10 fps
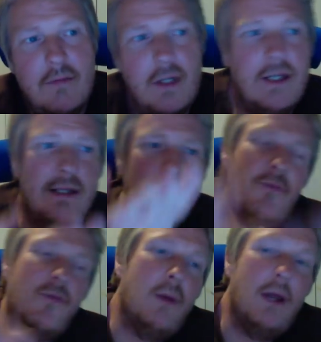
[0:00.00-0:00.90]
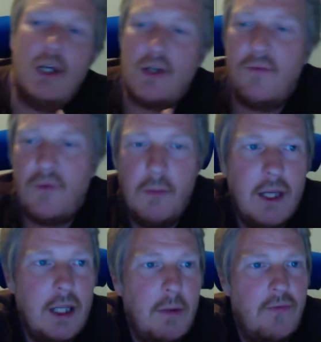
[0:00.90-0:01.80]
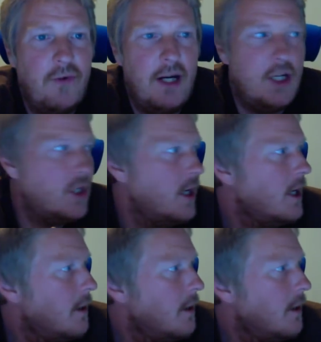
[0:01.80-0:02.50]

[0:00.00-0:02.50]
This information from Mickey Fresh